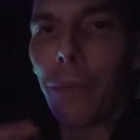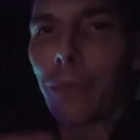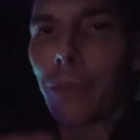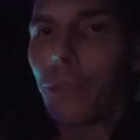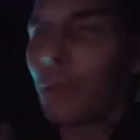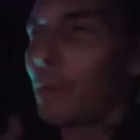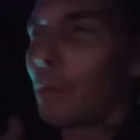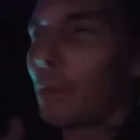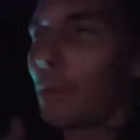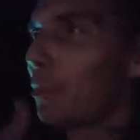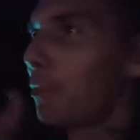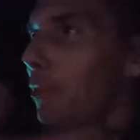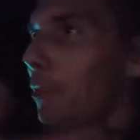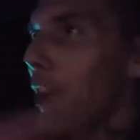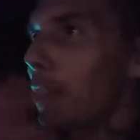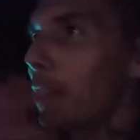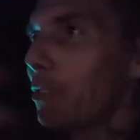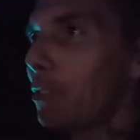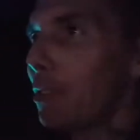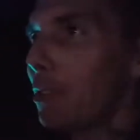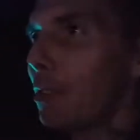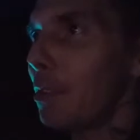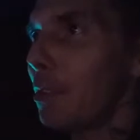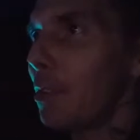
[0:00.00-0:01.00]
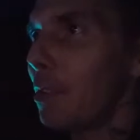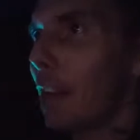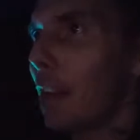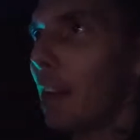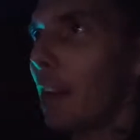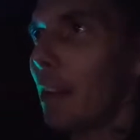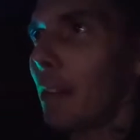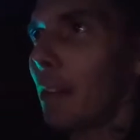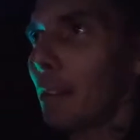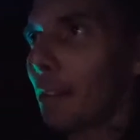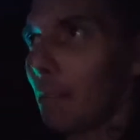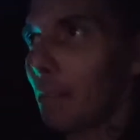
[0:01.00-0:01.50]
So the faster you
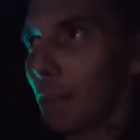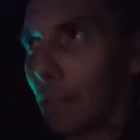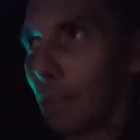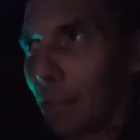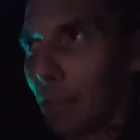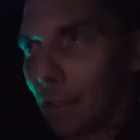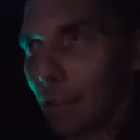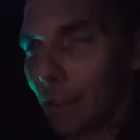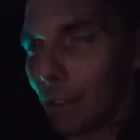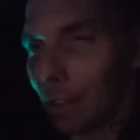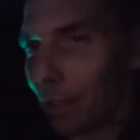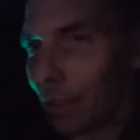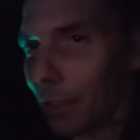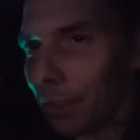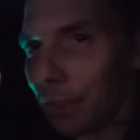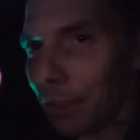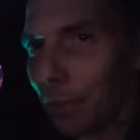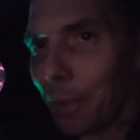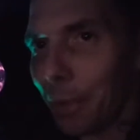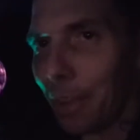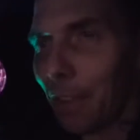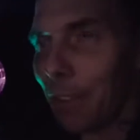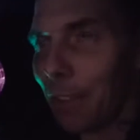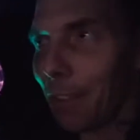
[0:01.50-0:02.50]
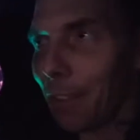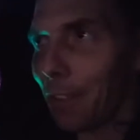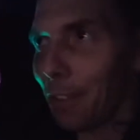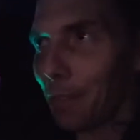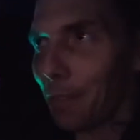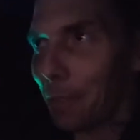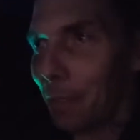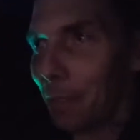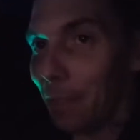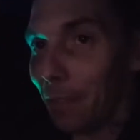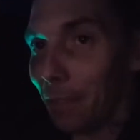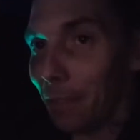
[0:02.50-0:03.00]
get, the closer you get to the
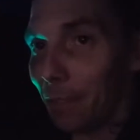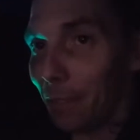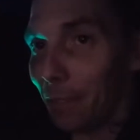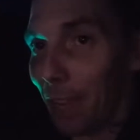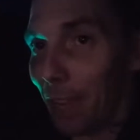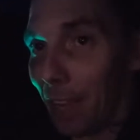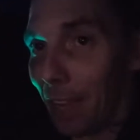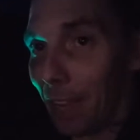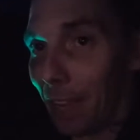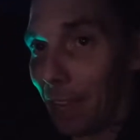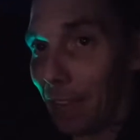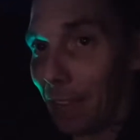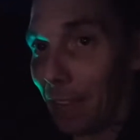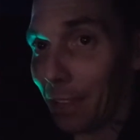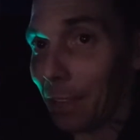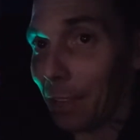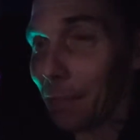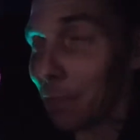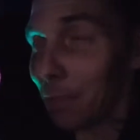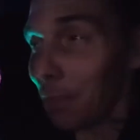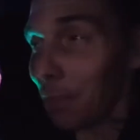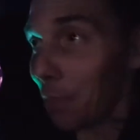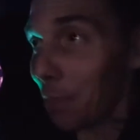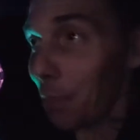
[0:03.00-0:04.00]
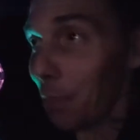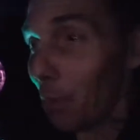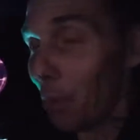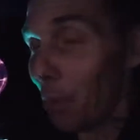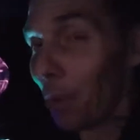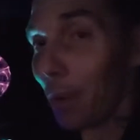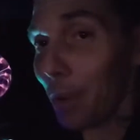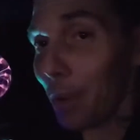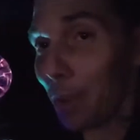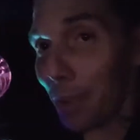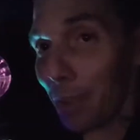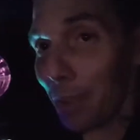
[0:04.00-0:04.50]
speed of light, the
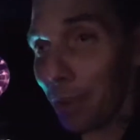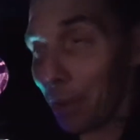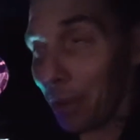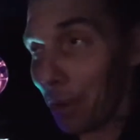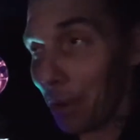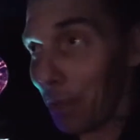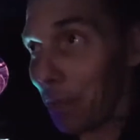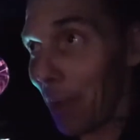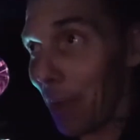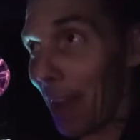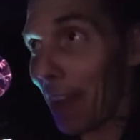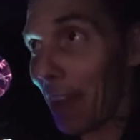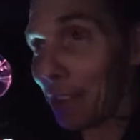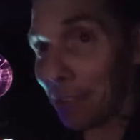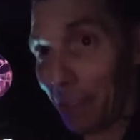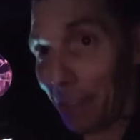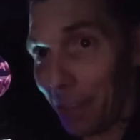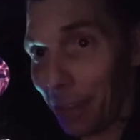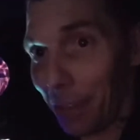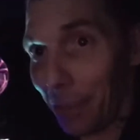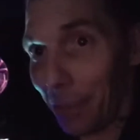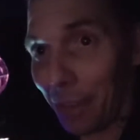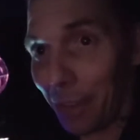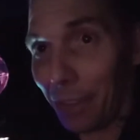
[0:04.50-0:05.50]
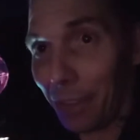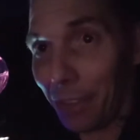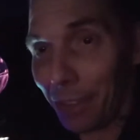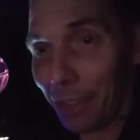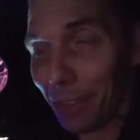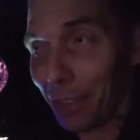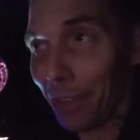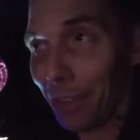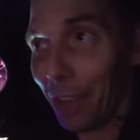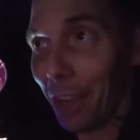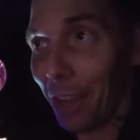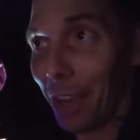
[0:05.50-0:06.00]
more your mass
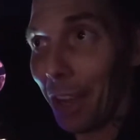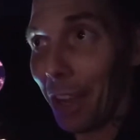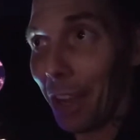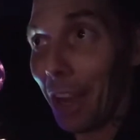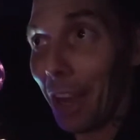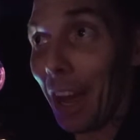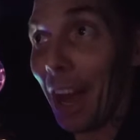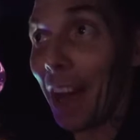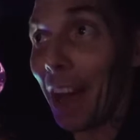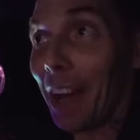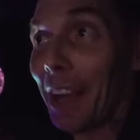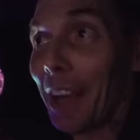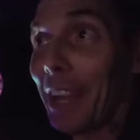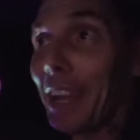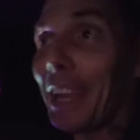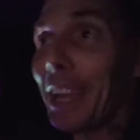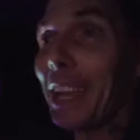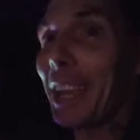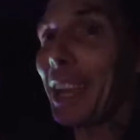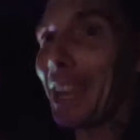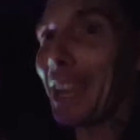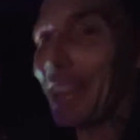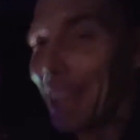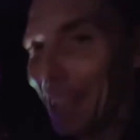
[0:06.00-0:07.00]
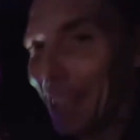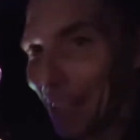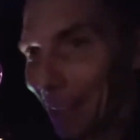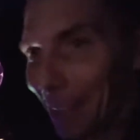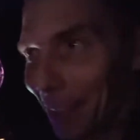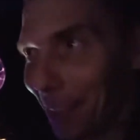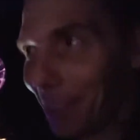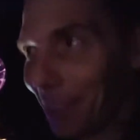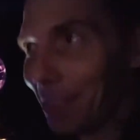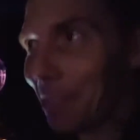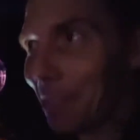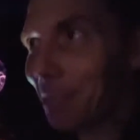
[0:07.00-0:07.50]
increases. Hitting
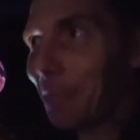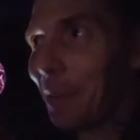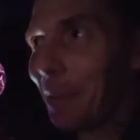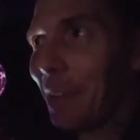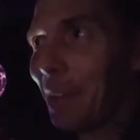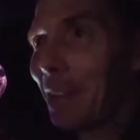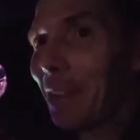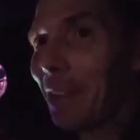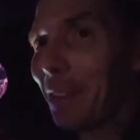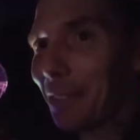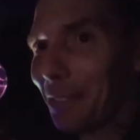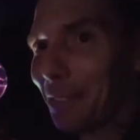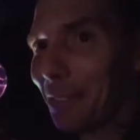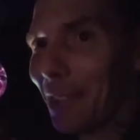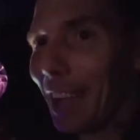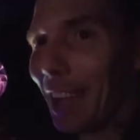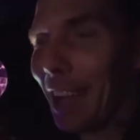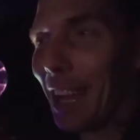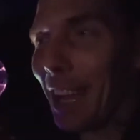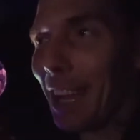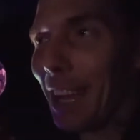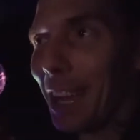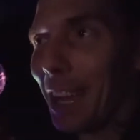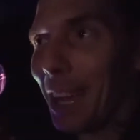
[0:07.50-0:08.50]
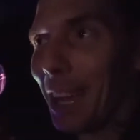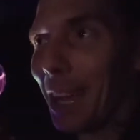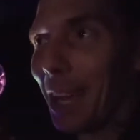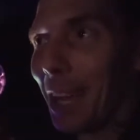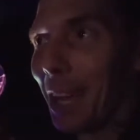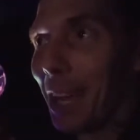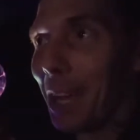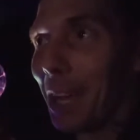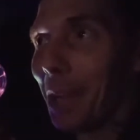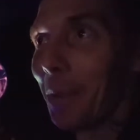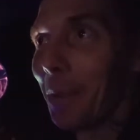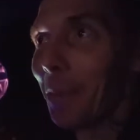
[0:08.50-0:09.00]
the speed of light
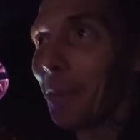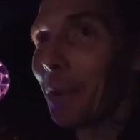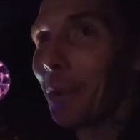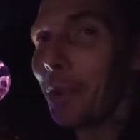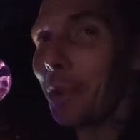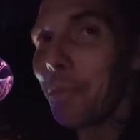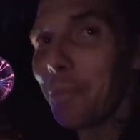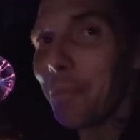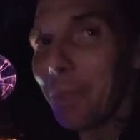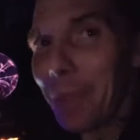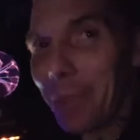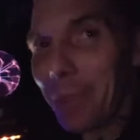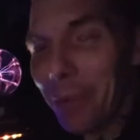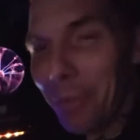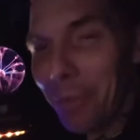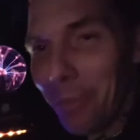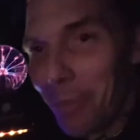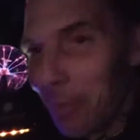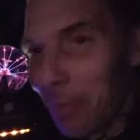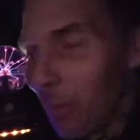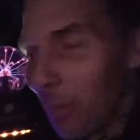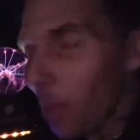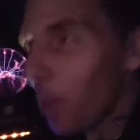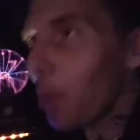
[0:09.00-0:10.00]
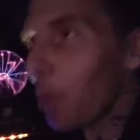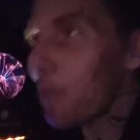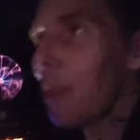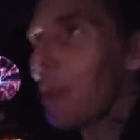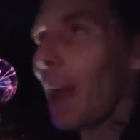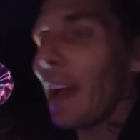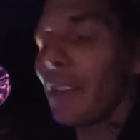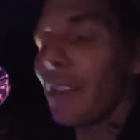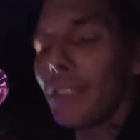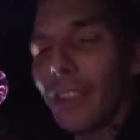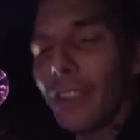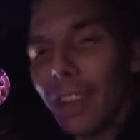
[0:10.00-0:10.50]
would be more
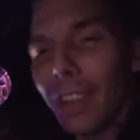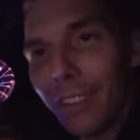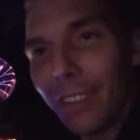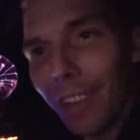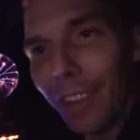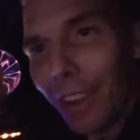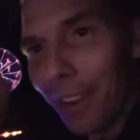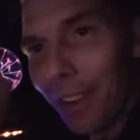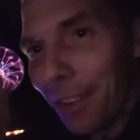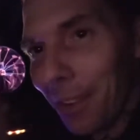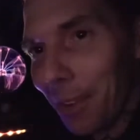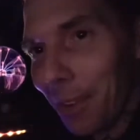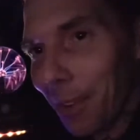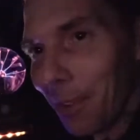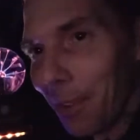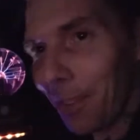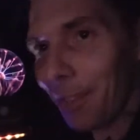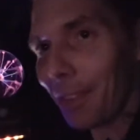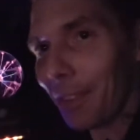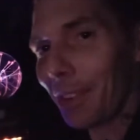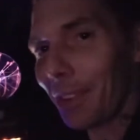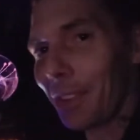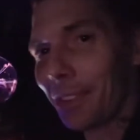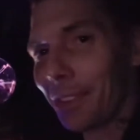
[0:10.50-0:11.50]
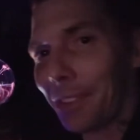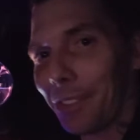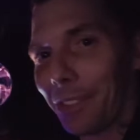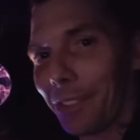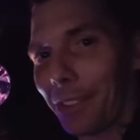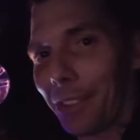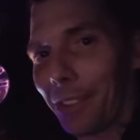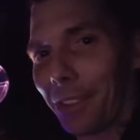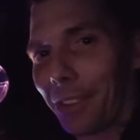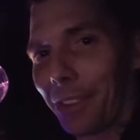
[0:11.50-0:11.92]
mass in the entire universe.